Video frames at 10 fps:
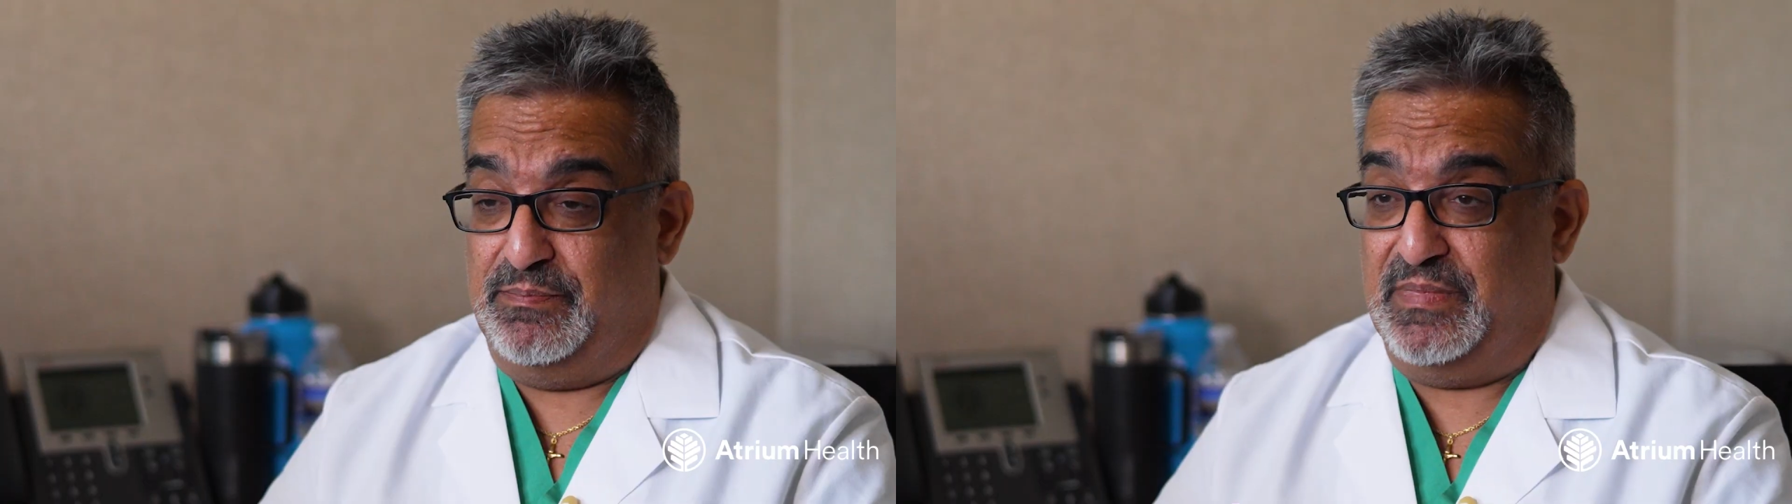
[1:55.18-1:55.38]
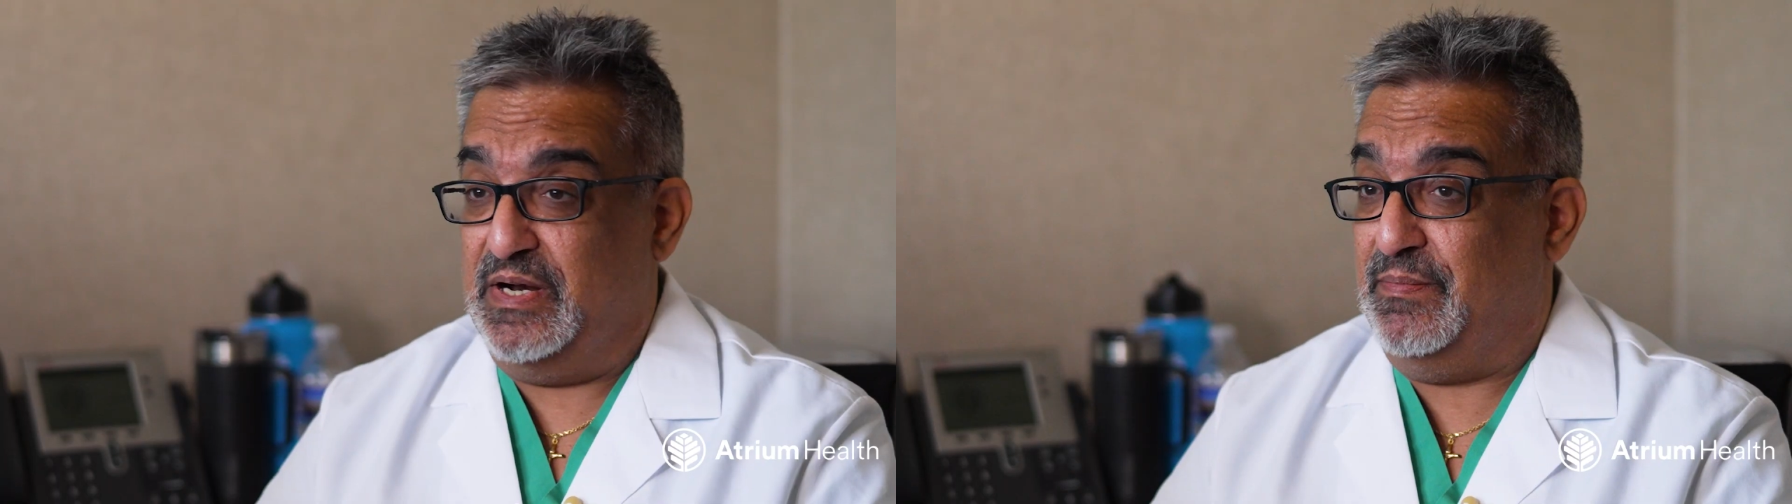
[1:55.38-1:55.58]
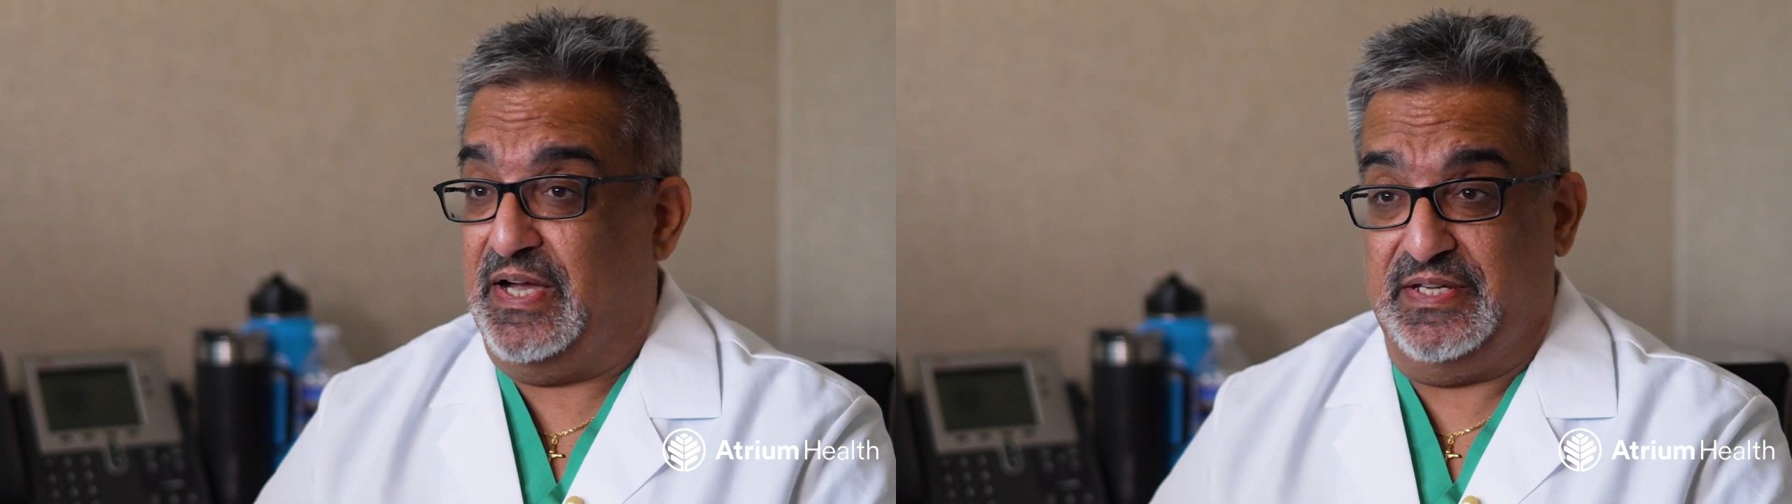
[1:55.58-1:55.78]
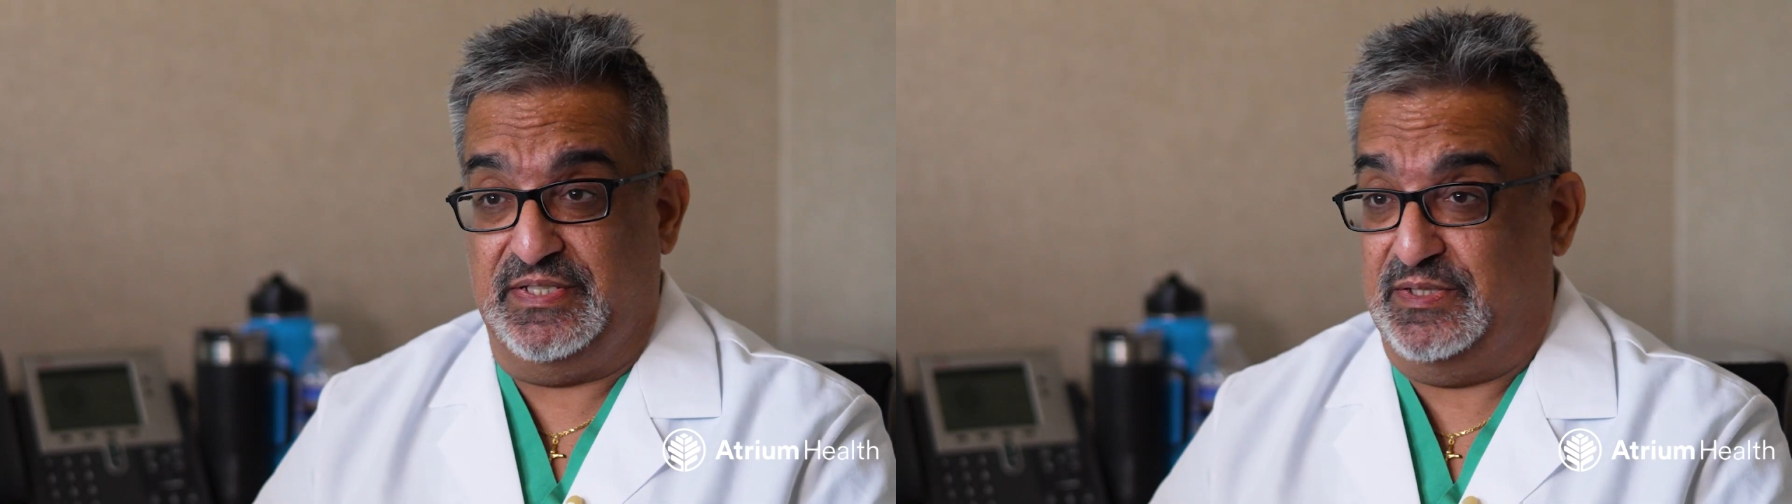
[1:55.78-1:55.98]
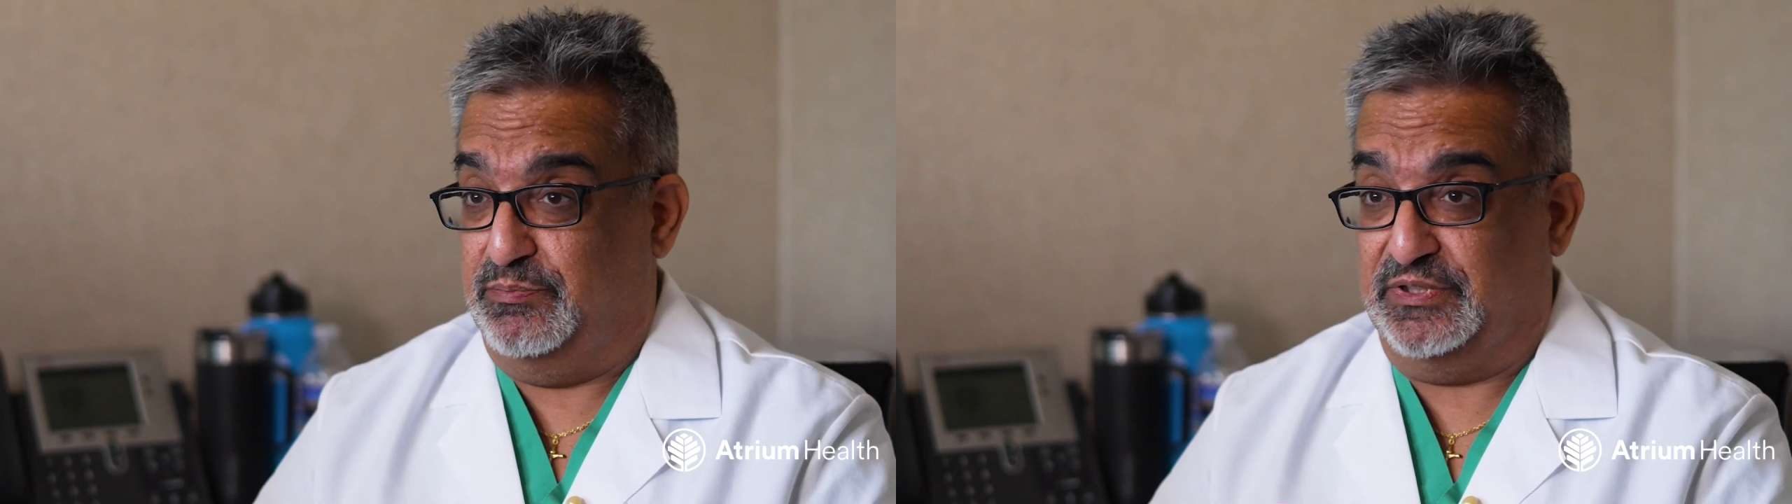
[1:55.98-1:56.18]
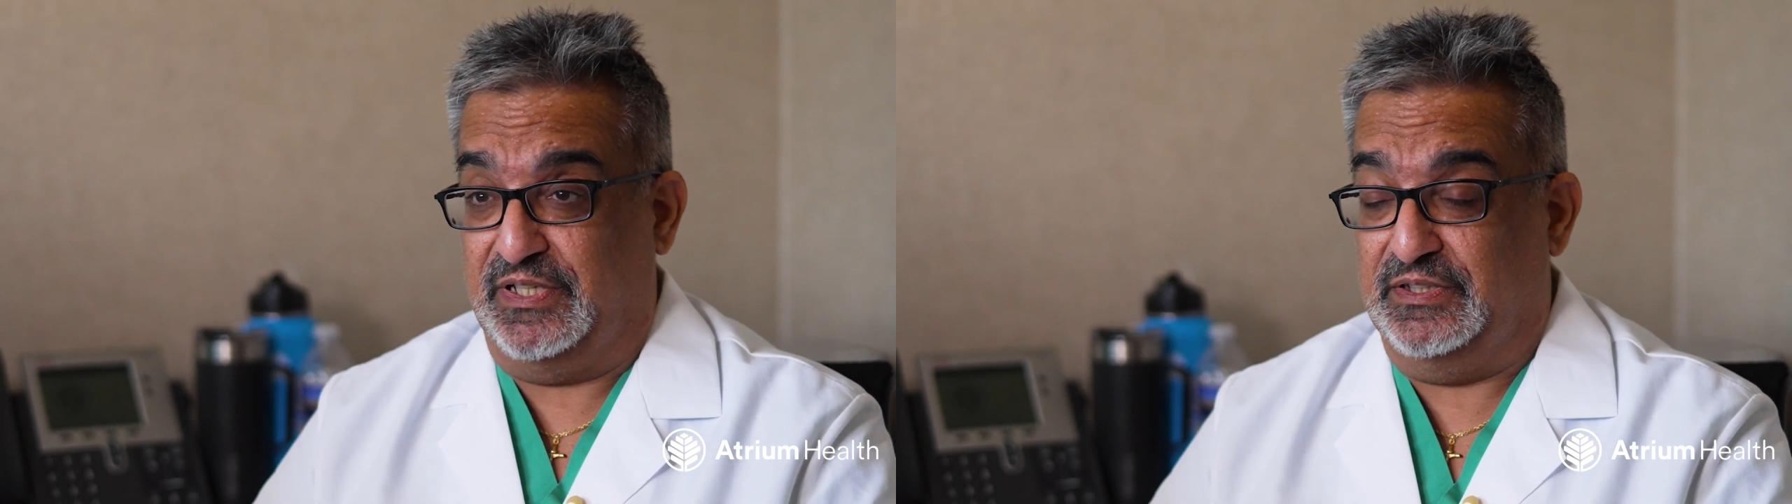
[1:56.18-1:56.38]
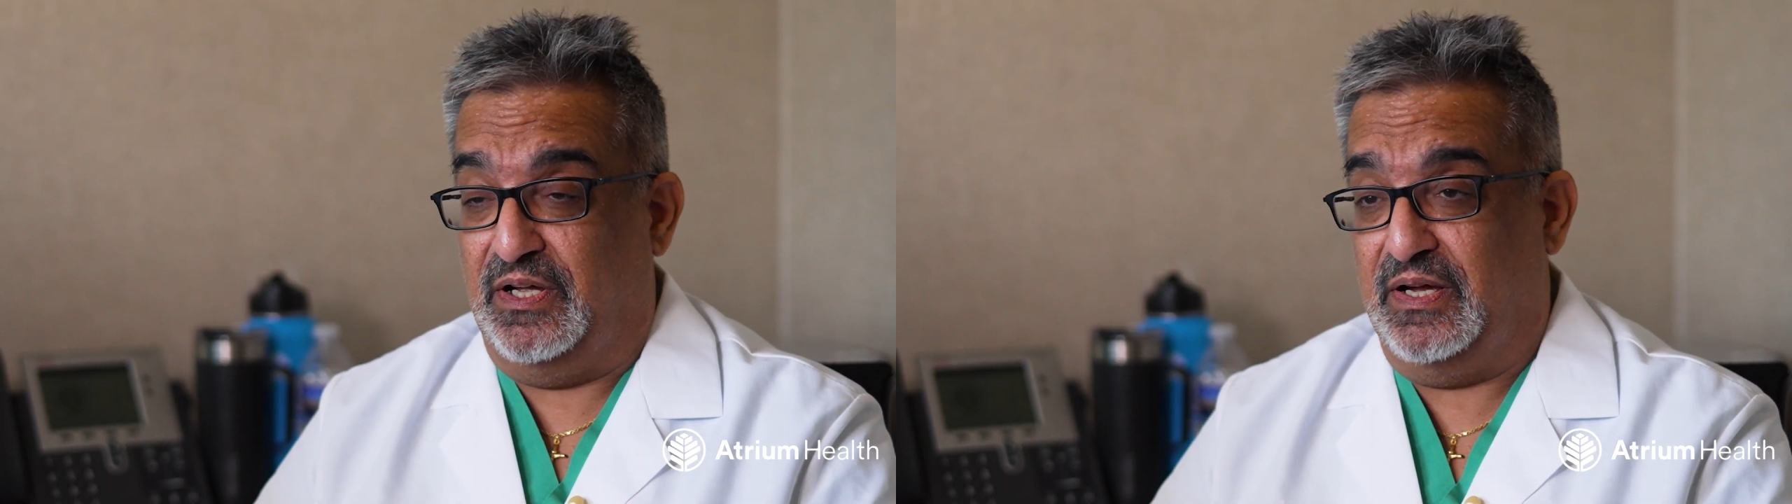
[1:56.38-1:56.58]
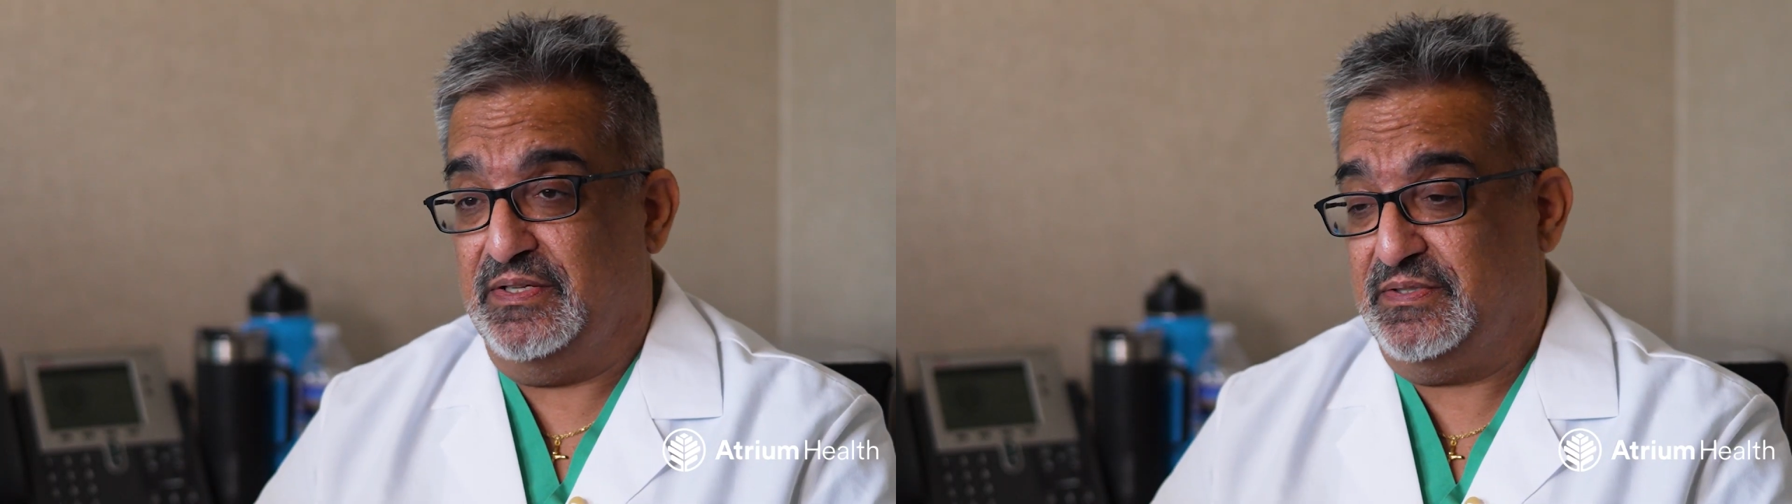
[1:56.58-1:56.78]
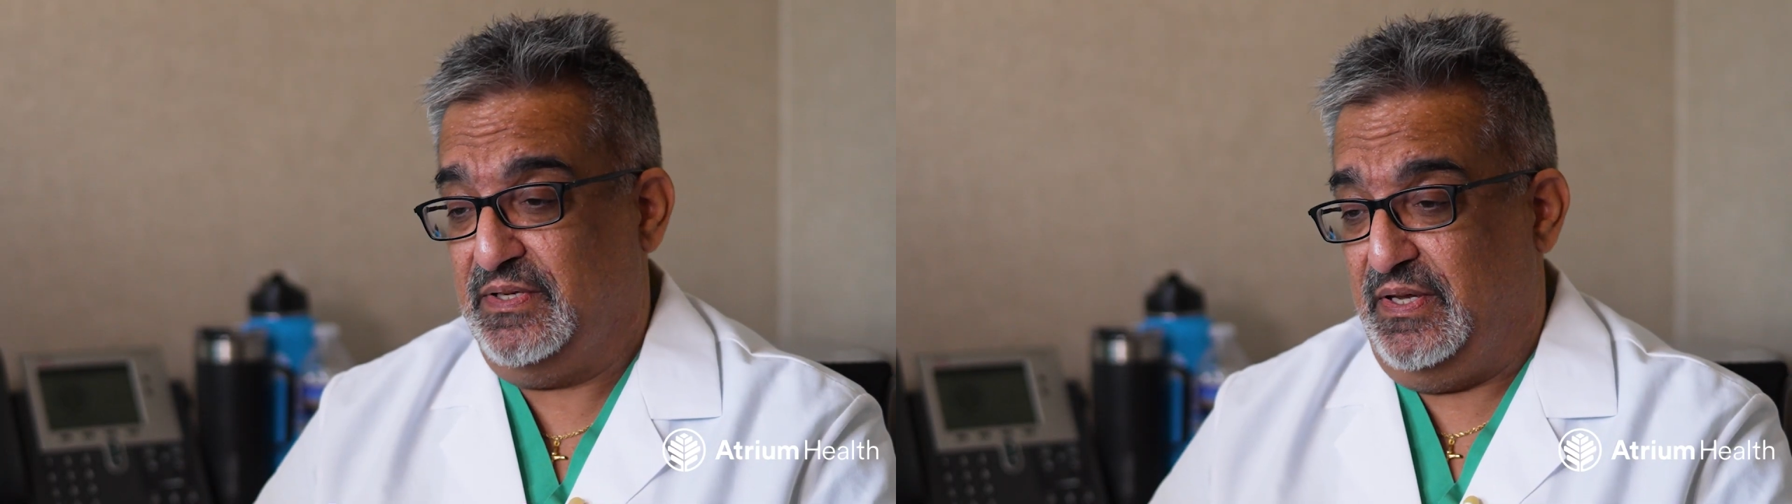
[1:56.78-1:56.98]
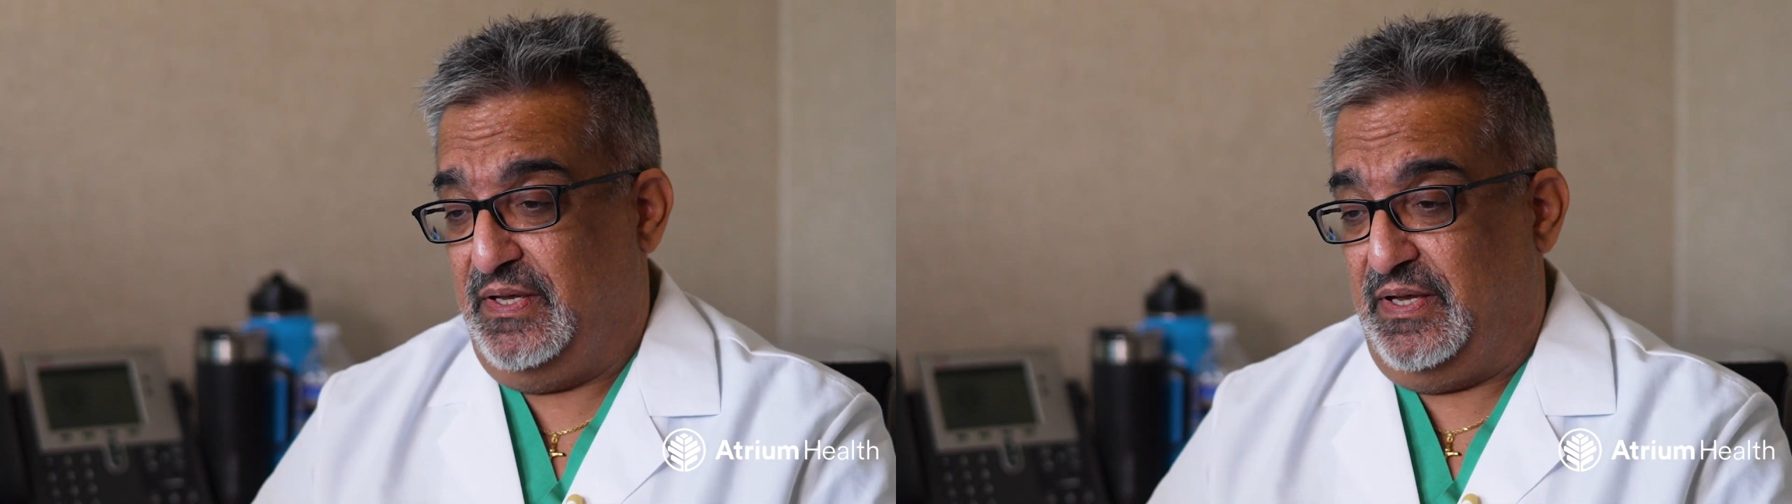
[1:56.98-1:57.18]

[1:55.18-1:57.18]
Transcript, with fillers: it minimizes blood loss.